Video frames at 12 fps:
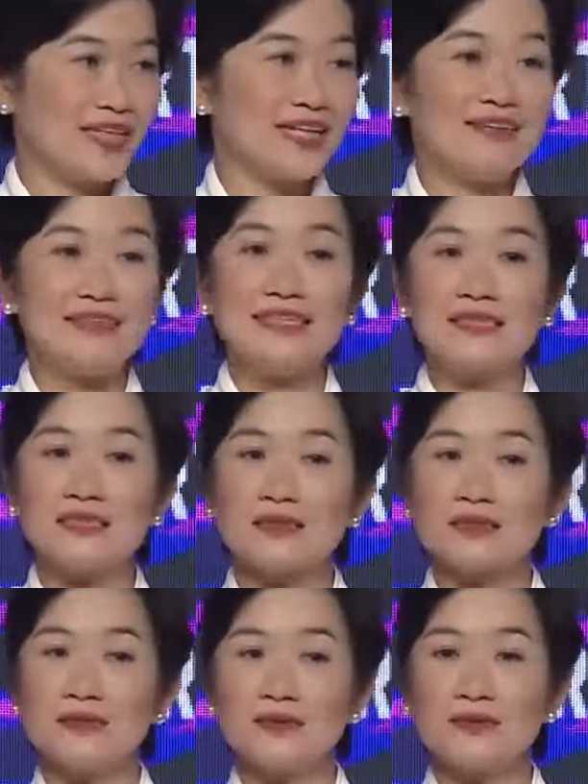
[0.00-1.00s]
And these
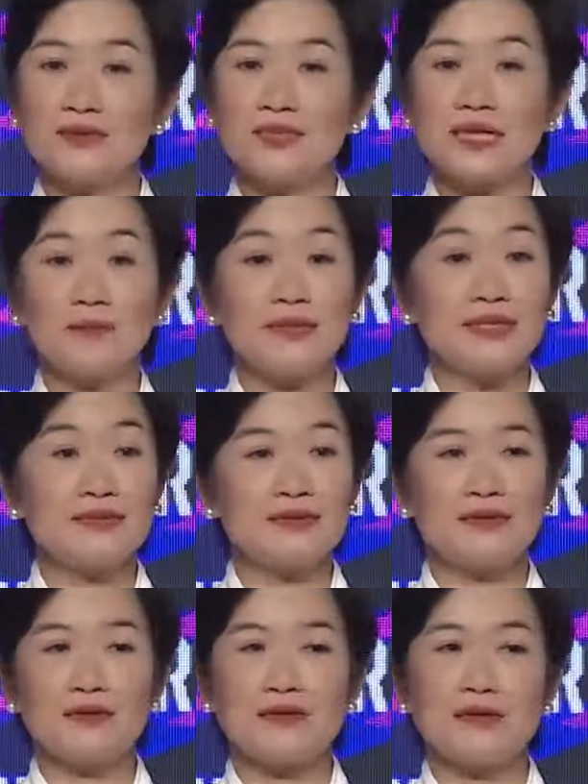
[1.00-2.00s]
include companies that
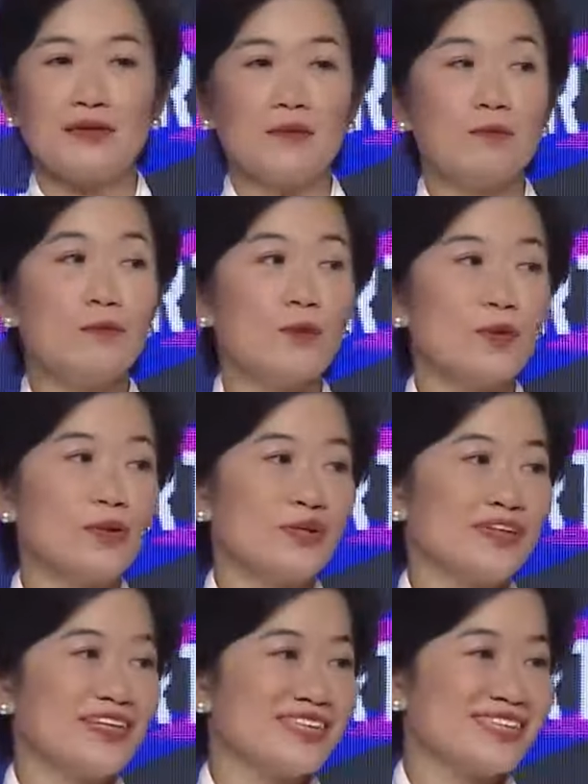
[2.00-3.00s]
are born
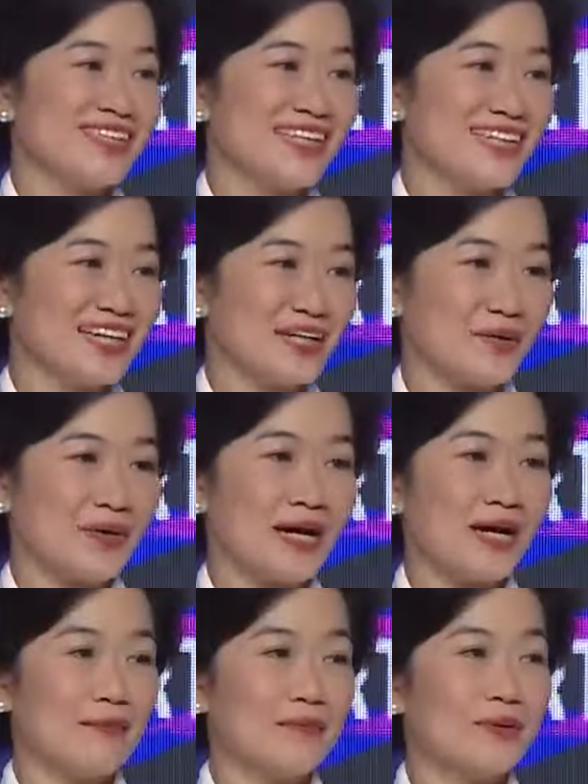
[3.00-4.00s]
on the internet like
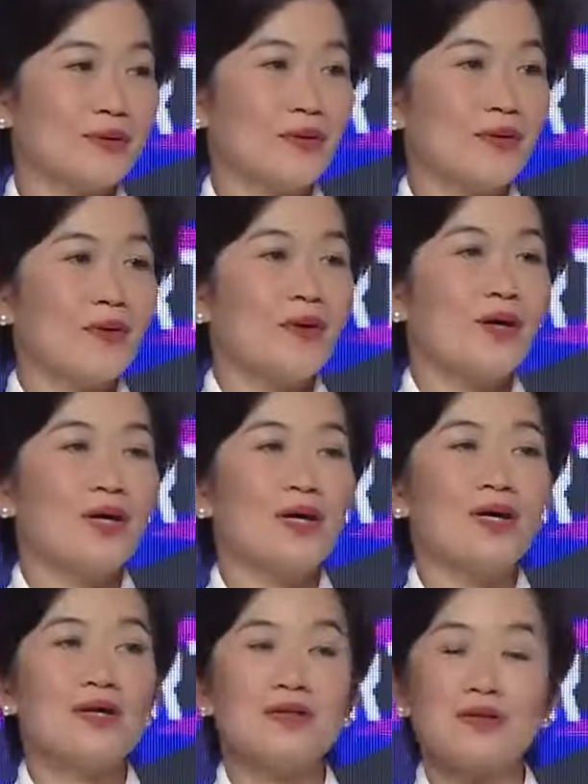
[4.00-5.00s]
Grab. Uh,
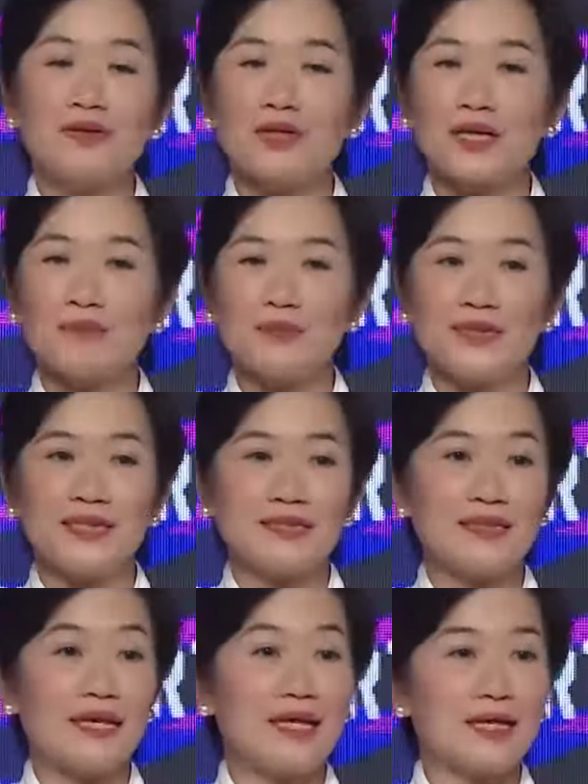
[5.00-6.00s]
there are companies
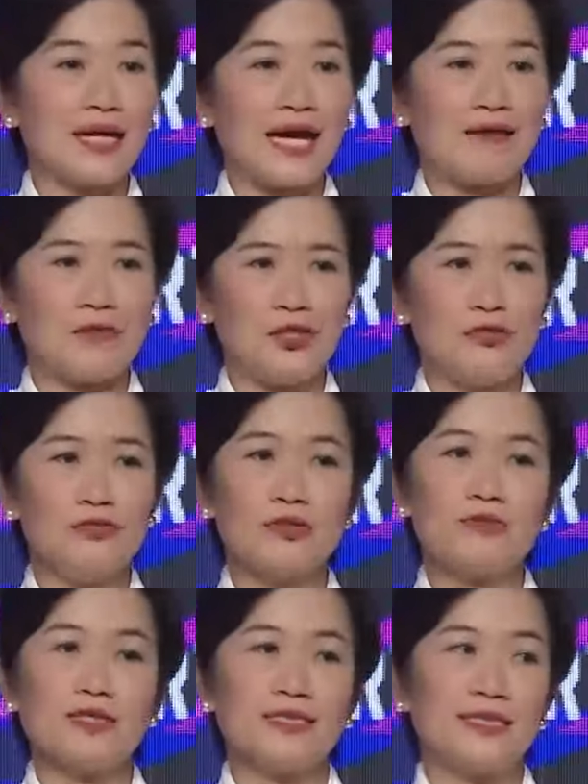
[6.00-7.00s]
like have huge
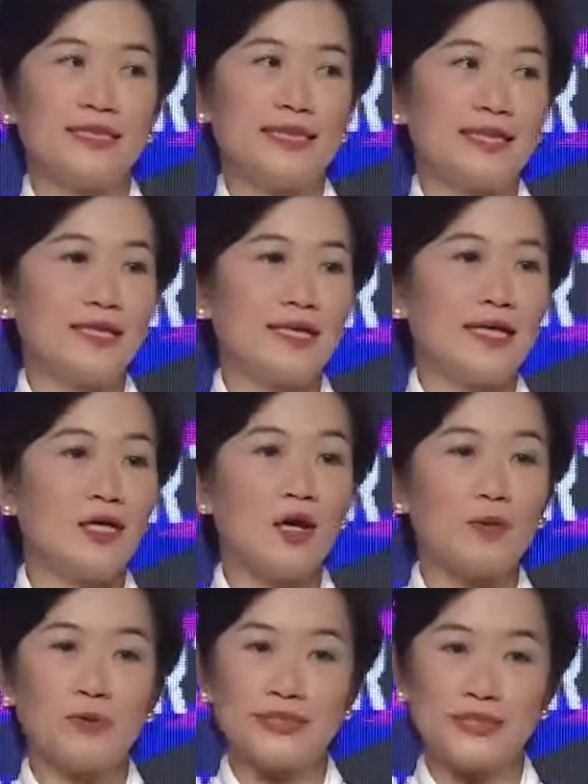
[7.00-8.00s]
amounts of data and
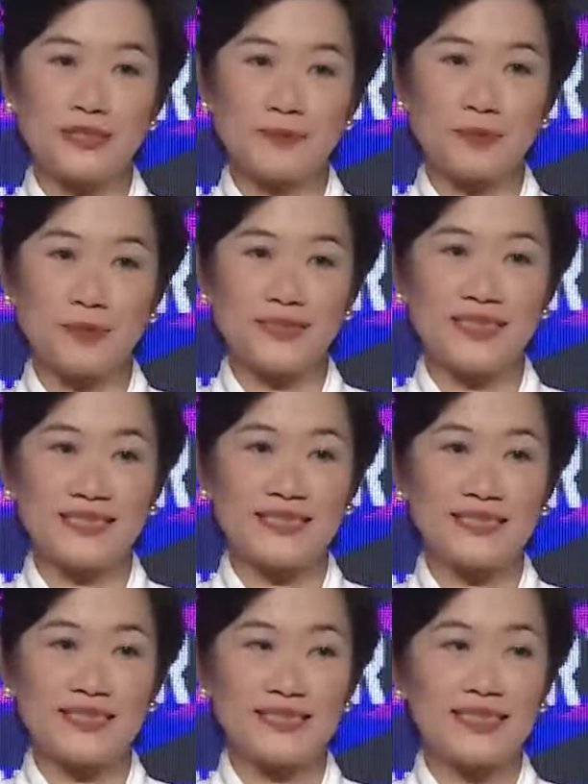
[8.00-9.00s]
operations
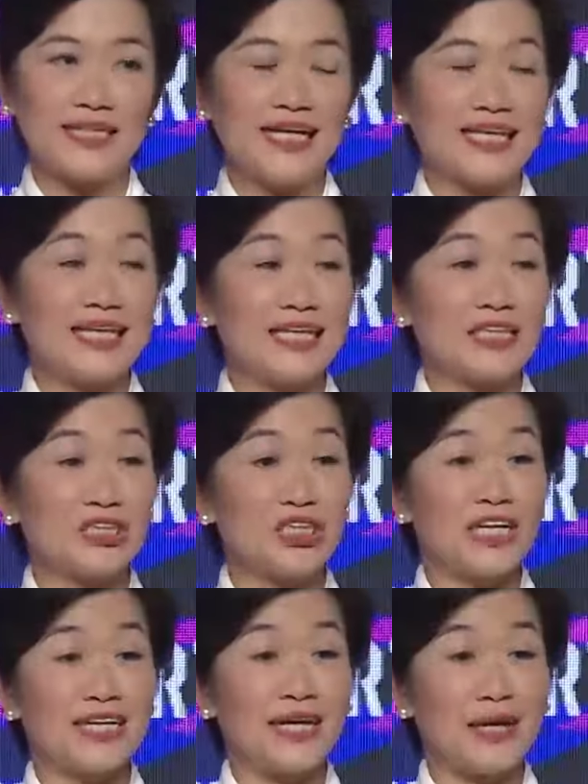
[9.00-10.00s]
processes like the
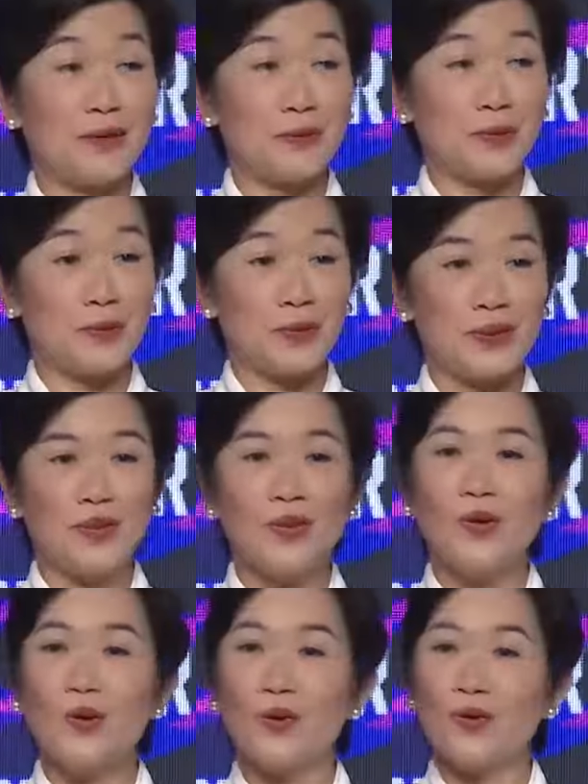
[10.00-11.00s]
Changi Airport
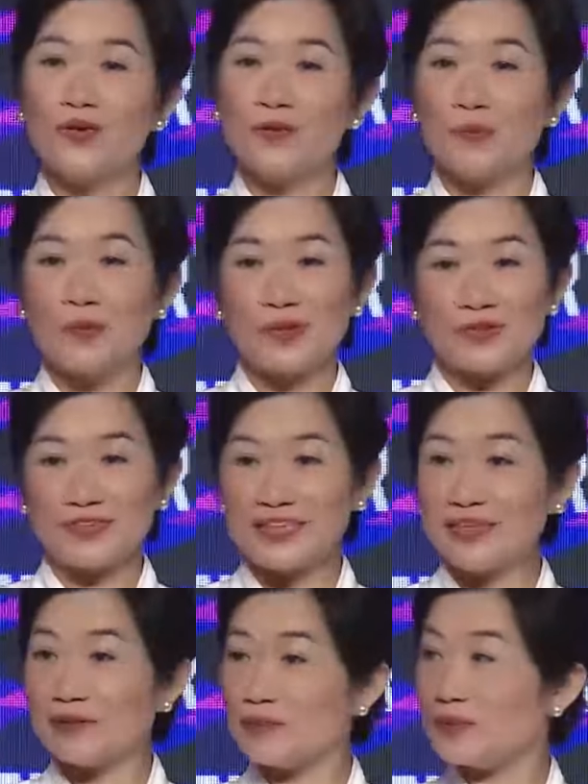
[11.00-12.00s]
or the Port of
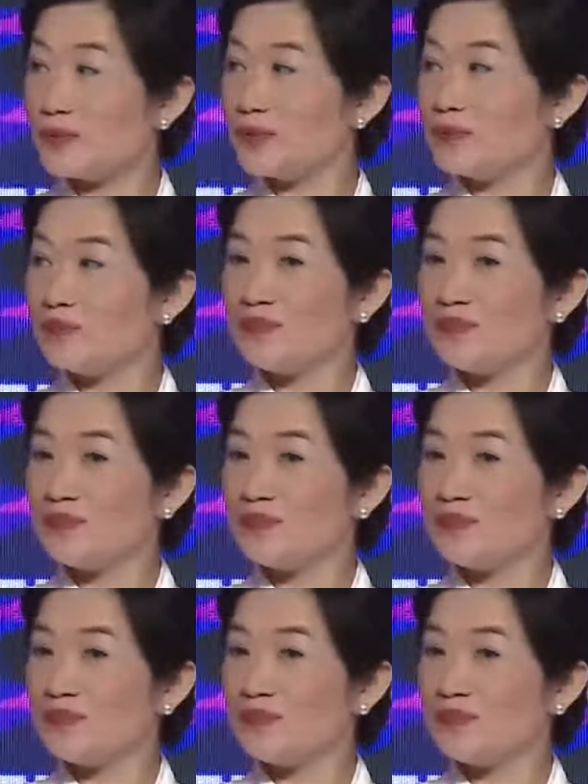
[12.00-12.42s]
Singapore.